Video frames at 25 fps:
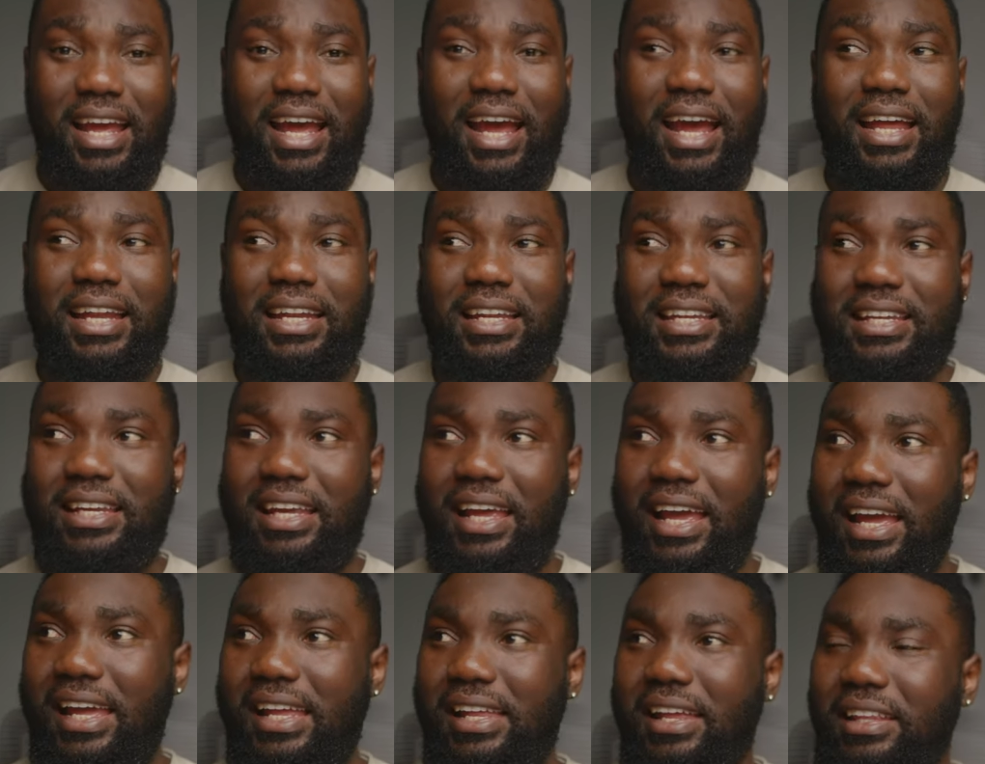And
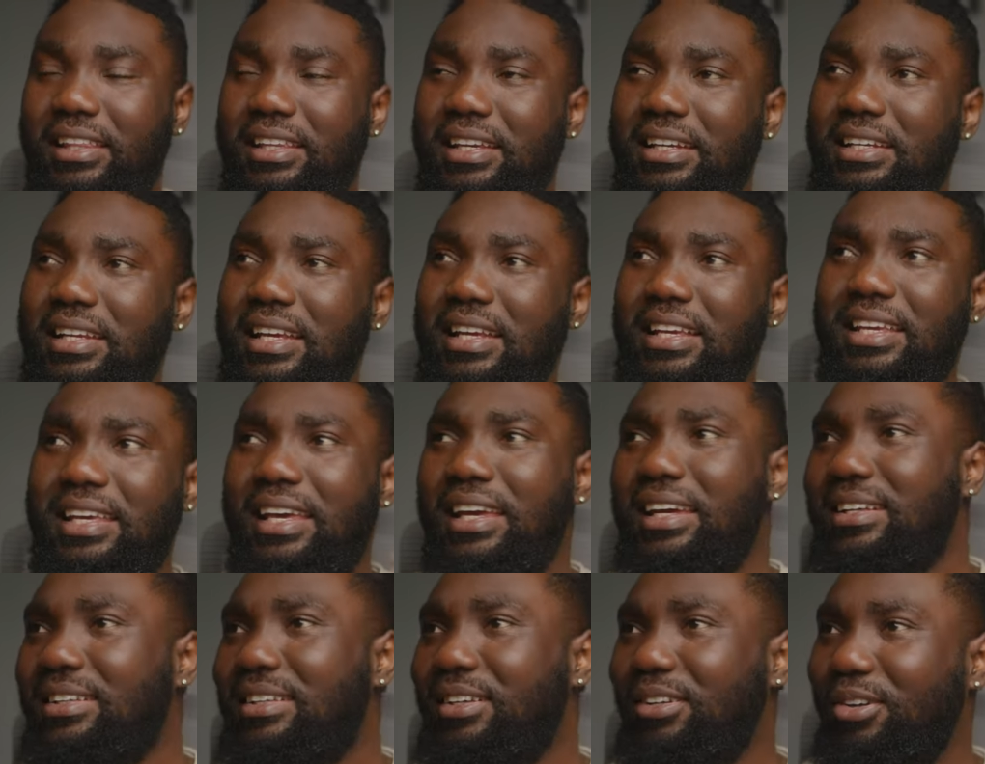I think they
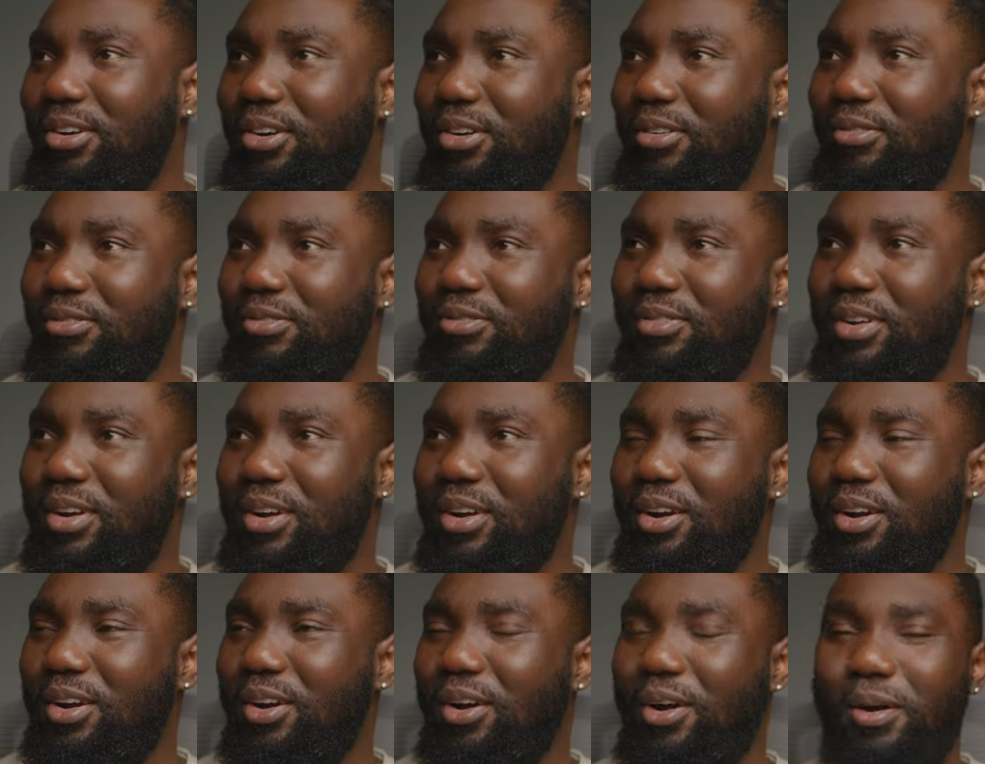kicked a lot of
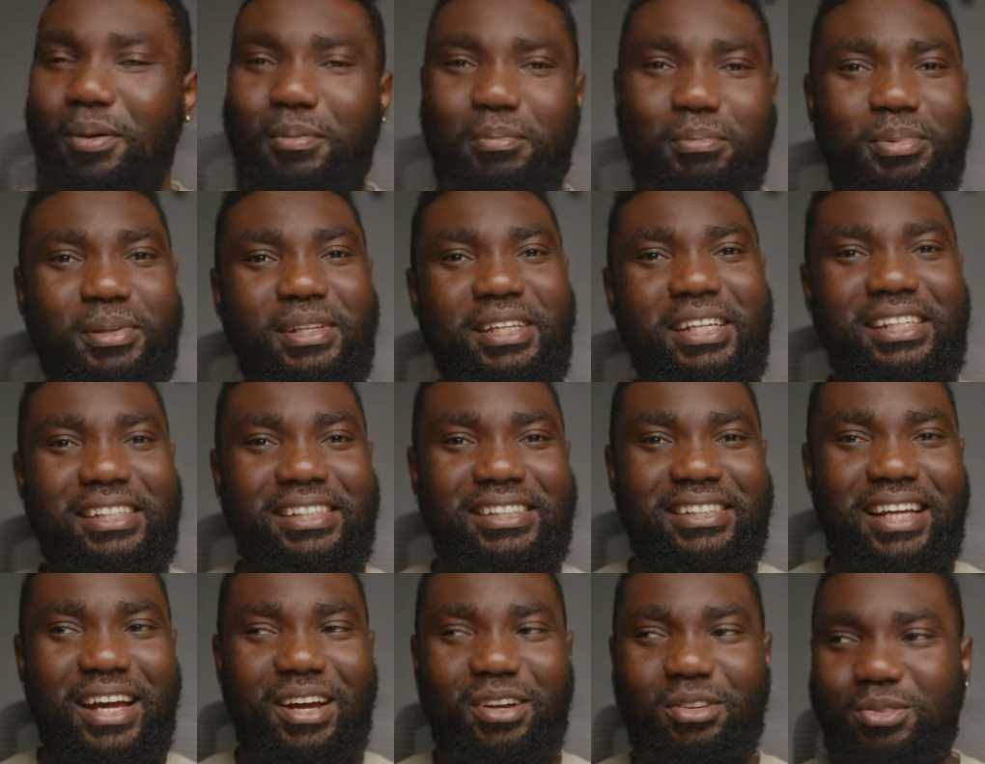
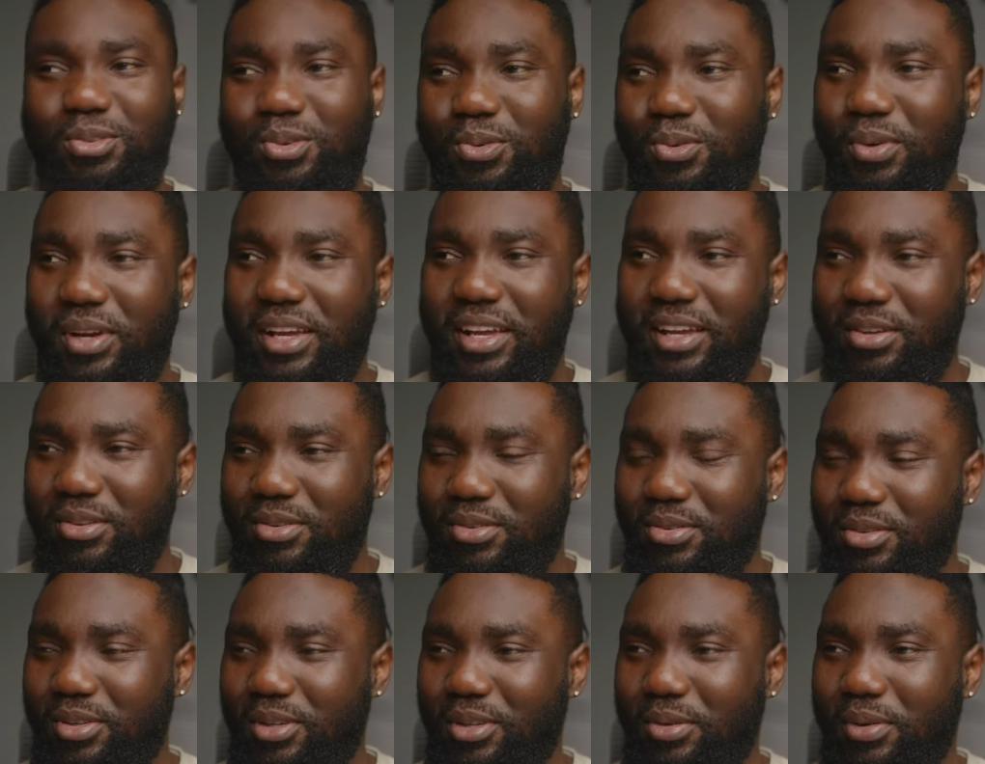companies out the way. You
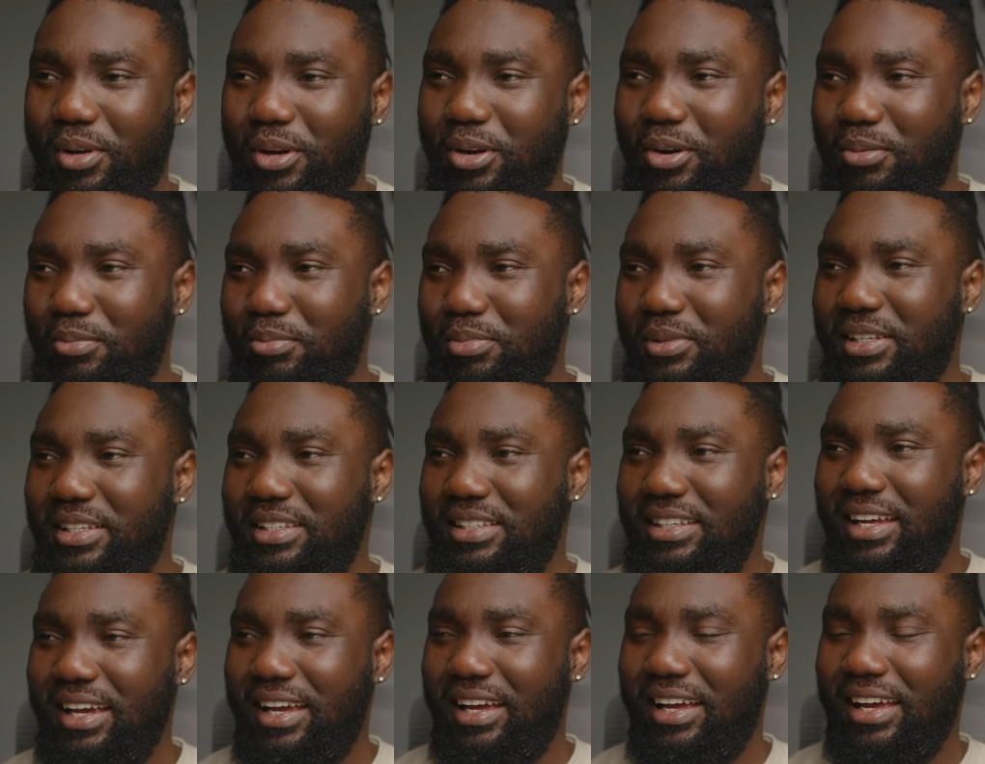know, there were
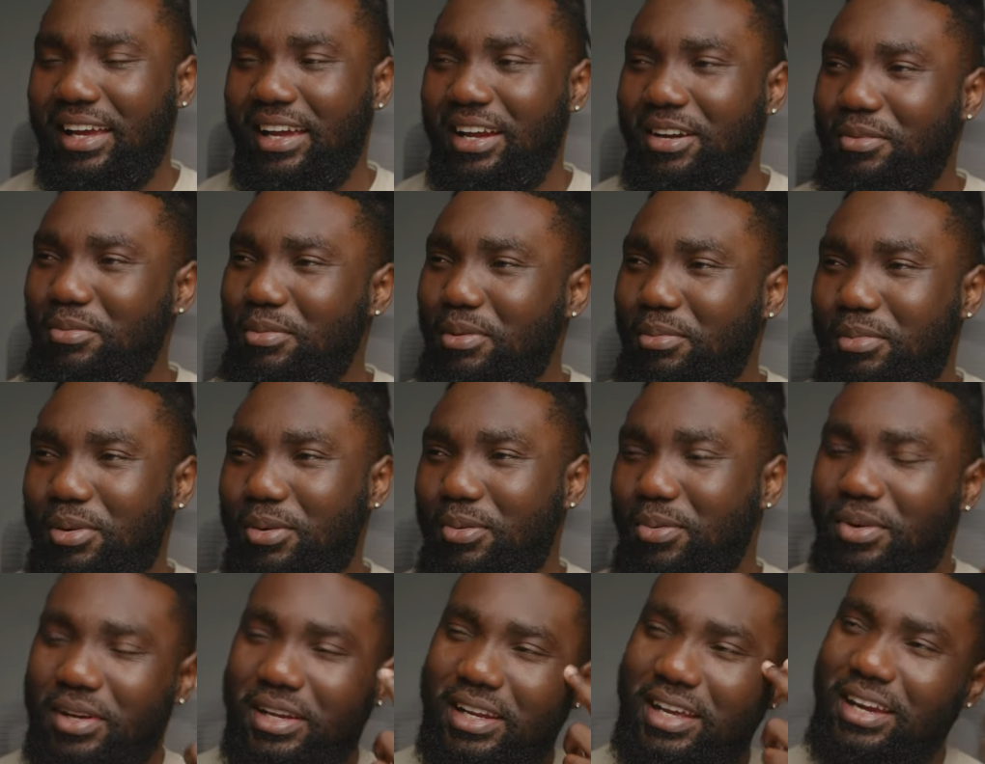companies that, I can't remember
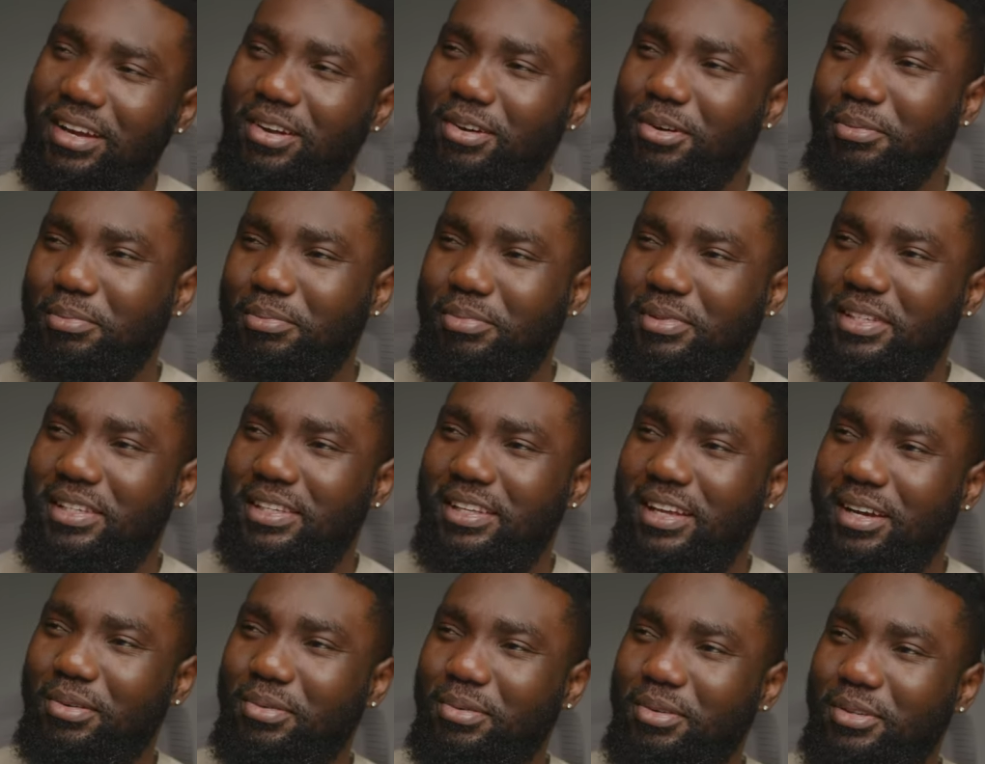what light company
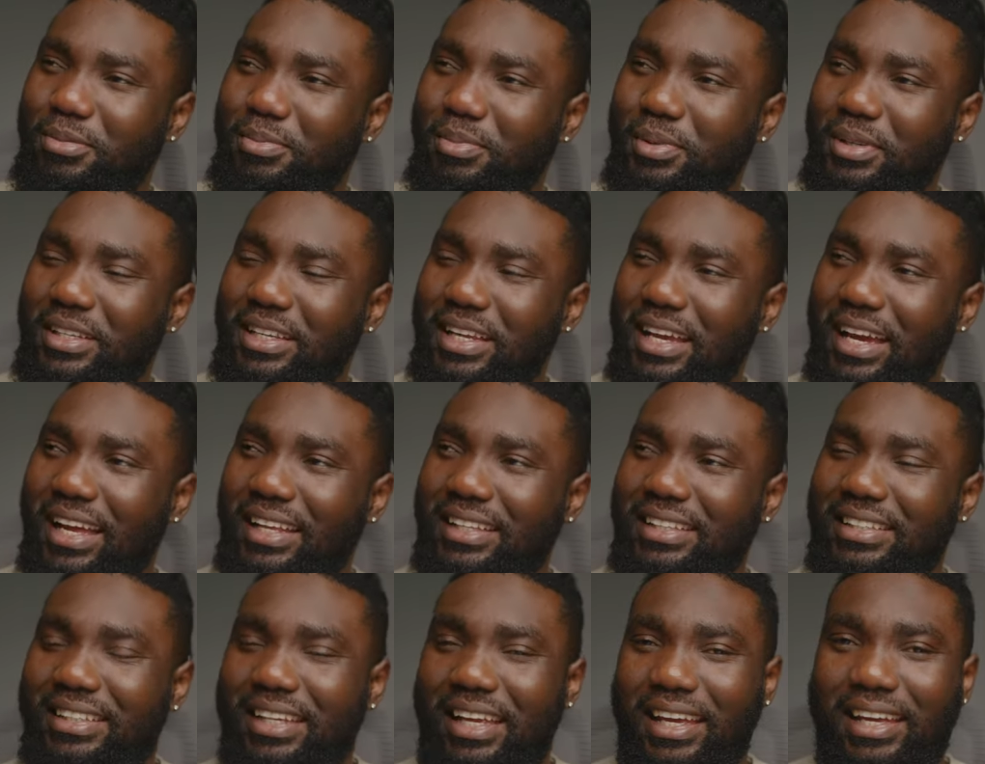that was, but they
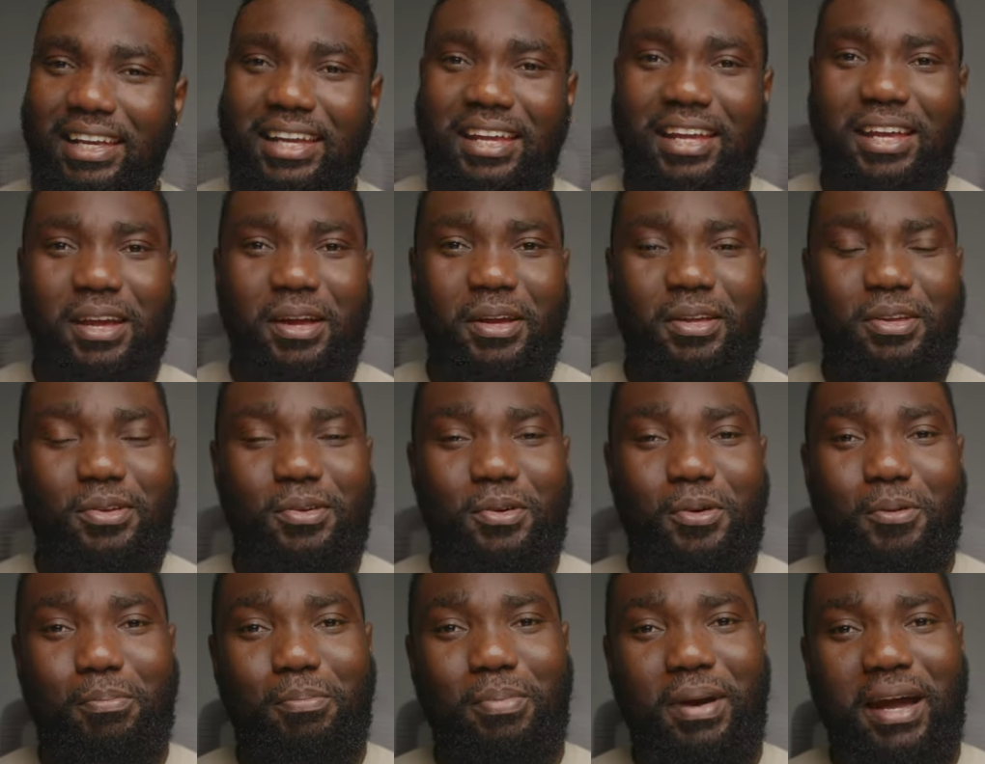had to like, you
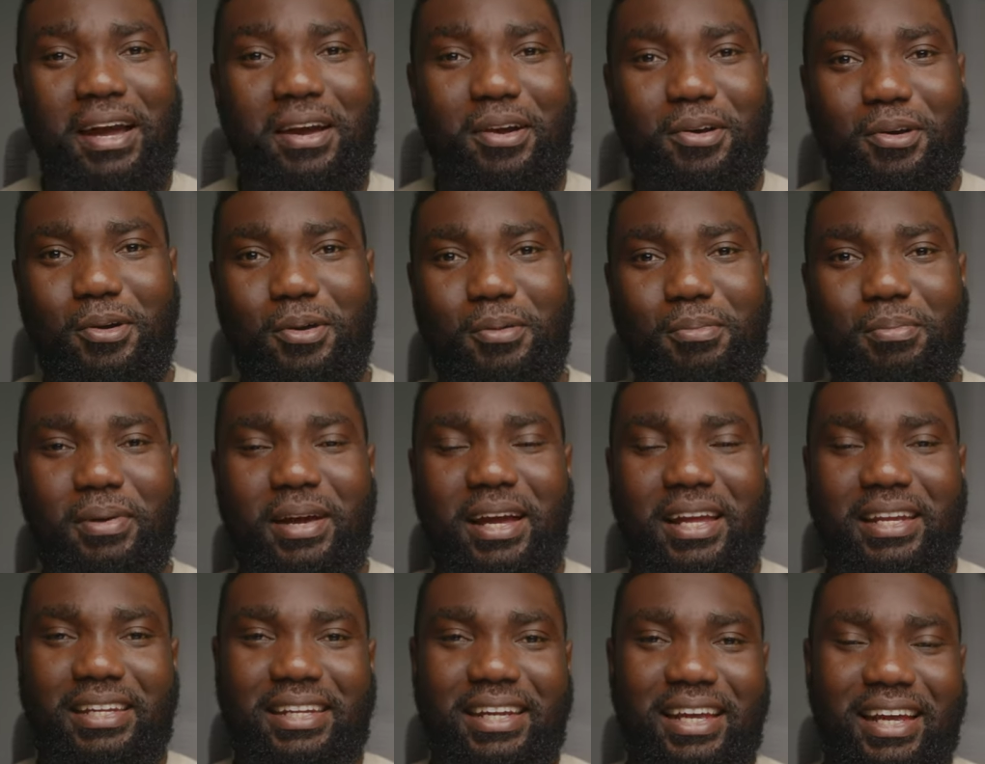know, pack up,
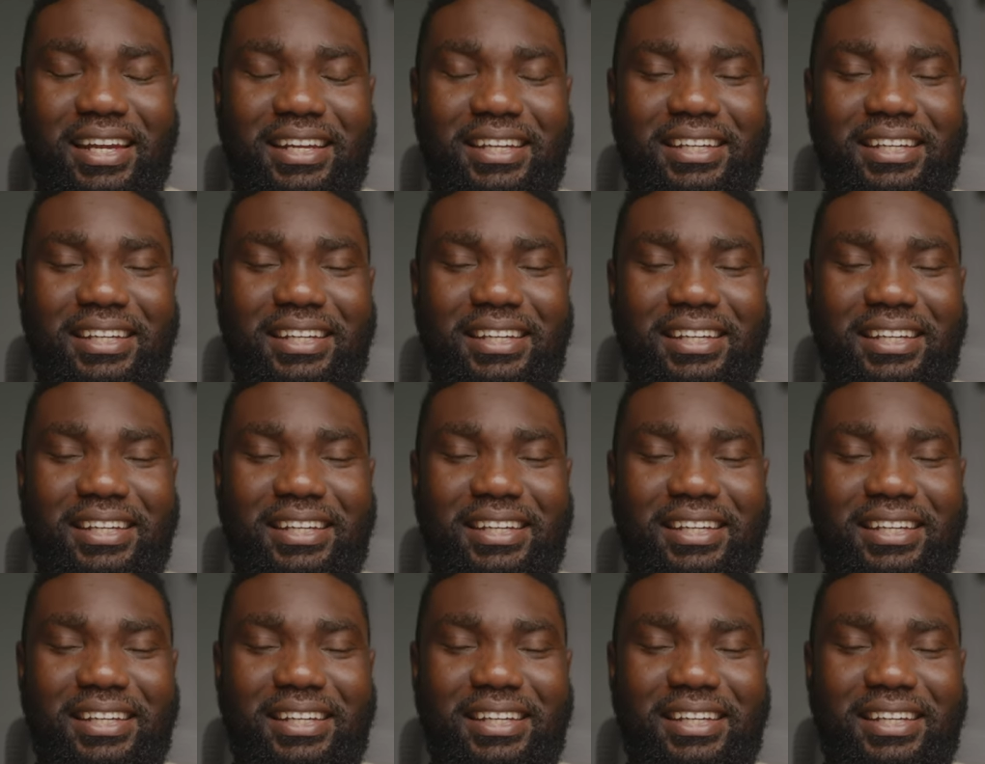and